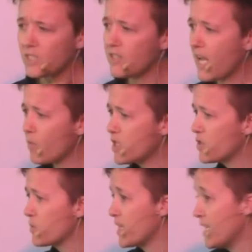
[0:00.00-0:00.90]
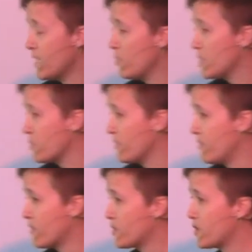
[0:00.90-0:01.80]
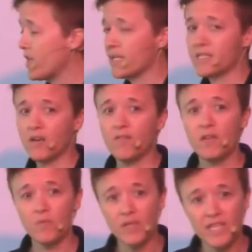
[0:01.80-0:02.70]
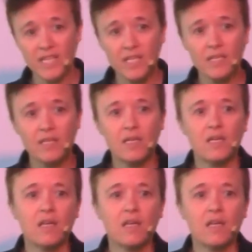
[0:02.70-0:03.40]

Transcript: That which is within, once we've nurtured, that self love within,